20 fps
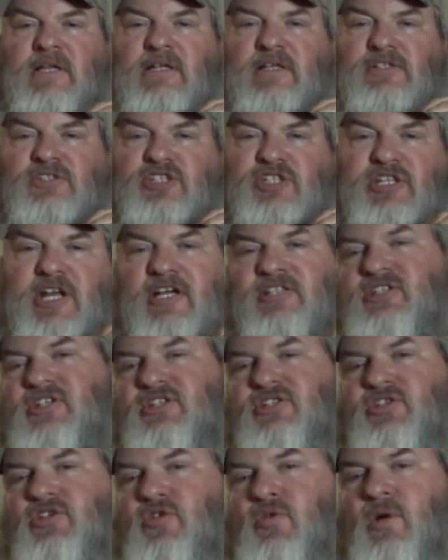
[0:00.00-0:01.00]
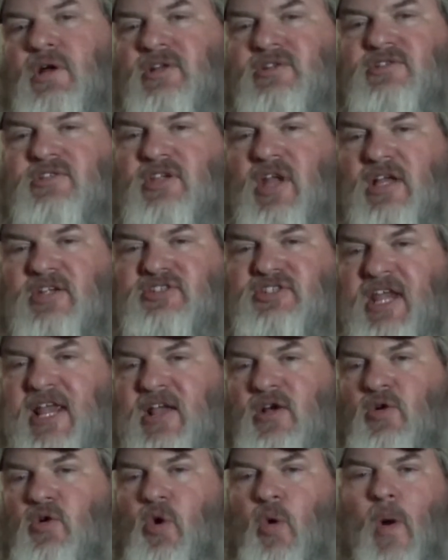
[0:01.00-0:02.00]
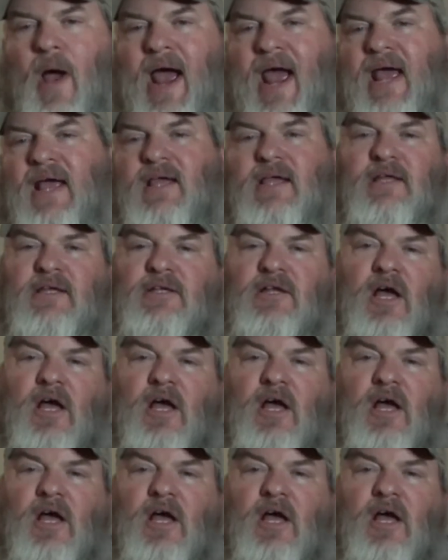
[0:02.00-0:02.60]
She doesn't do a single quack.